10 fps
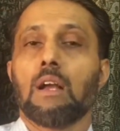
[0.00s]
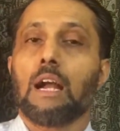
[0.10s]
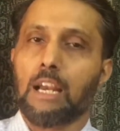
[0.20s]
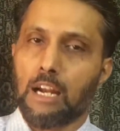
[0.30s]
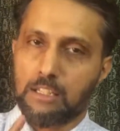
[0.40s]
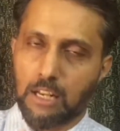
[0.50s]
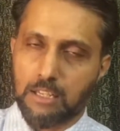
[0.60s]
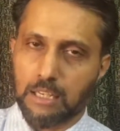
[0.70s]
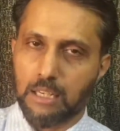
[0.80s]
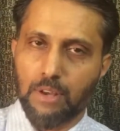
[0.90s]
Agriculture
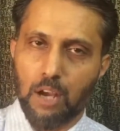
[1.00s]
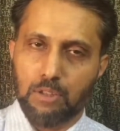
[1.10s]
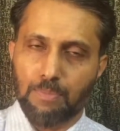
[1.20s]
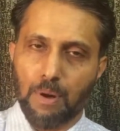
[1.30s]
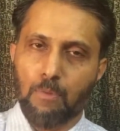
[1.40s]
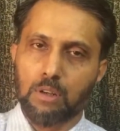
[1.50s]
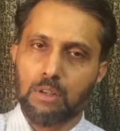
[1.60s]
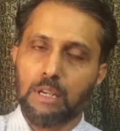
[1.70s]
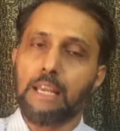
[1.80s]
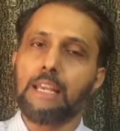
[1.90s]
sector we have to
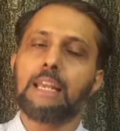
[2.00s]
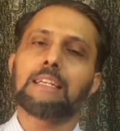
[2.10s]
promote. Any